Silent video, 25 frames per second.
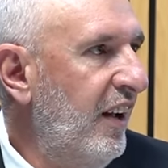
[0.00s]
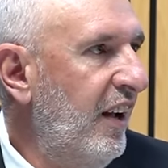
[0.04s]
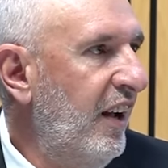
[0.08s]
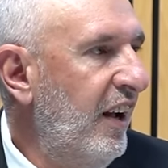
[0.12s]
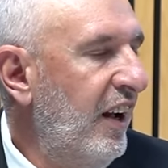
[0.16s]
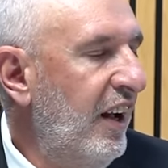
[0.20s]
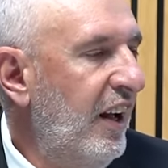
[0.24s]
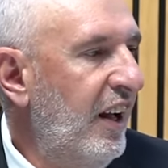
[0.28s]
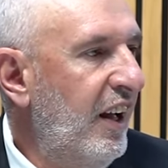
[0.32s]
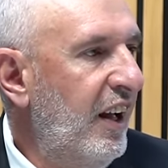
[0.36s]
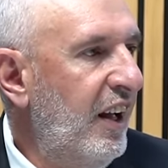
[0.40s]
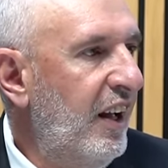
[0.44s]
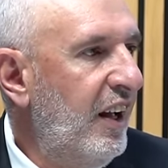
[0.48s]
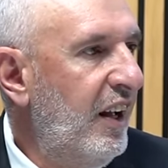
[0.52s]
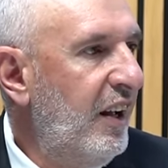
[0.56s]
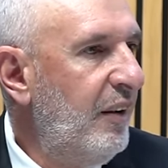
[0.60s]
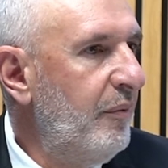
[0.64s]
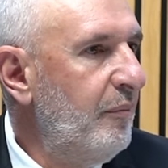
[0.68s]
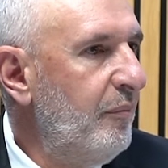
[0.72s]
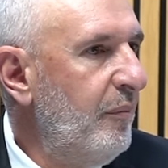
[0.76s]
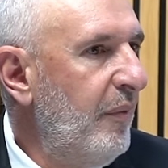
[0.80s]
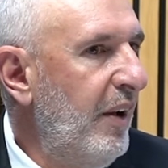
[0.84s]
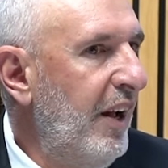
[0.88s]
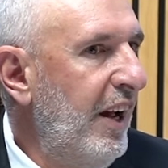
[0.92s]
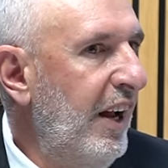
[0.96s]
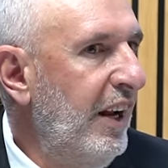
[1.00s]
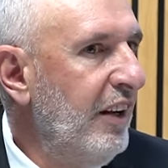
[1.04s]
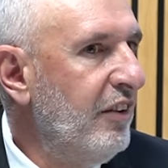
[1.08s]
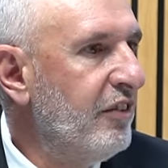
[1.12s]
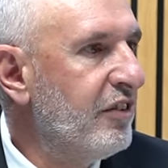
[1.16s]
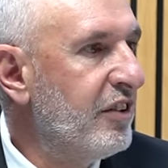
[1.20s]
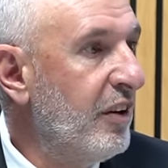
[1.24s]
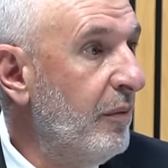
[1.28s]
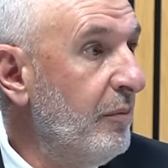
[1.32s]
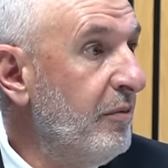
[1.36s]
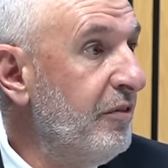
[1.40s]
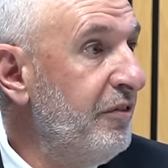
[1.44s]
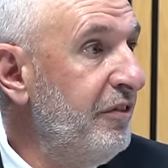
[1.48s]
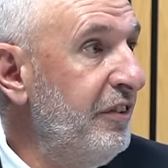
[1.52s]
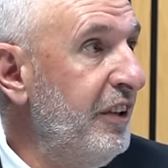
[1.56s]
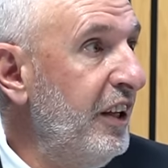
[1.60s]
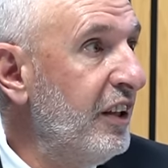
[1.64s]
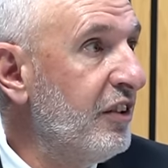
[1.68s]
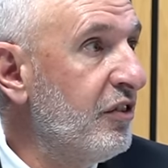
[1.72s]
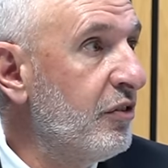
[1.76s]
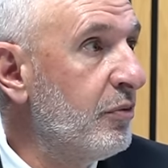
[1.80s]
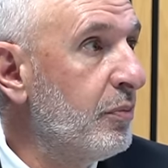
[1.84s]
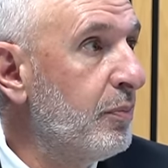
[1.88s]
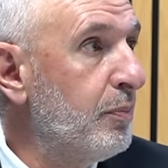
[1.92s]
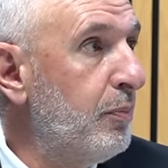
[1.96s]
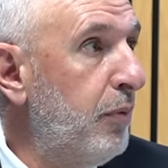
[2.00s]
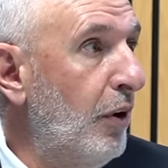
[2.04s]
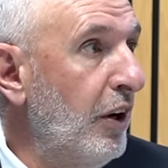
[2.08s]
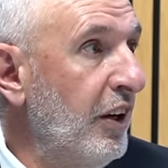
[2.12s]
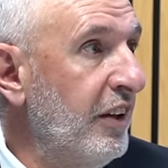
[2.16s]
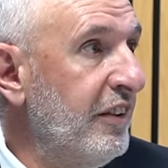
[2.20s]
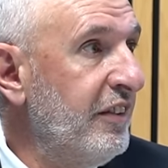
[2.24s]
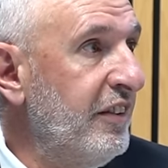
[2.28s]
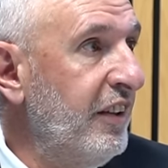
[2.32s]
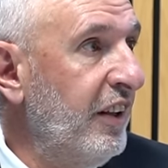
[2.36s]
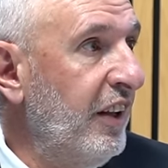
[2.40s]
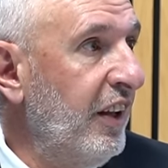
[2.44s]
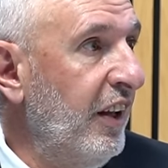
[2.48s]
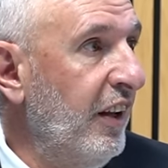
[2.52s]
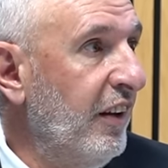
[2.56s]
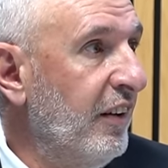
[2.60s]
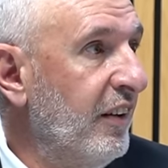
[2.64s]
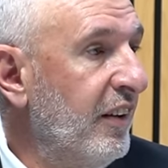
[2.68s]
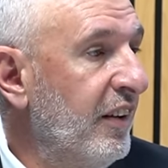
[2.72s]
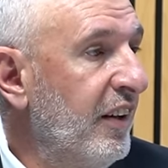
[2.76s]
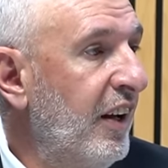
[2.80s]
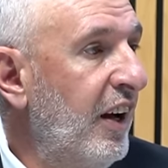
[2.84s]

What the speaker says: and some fierce politicking.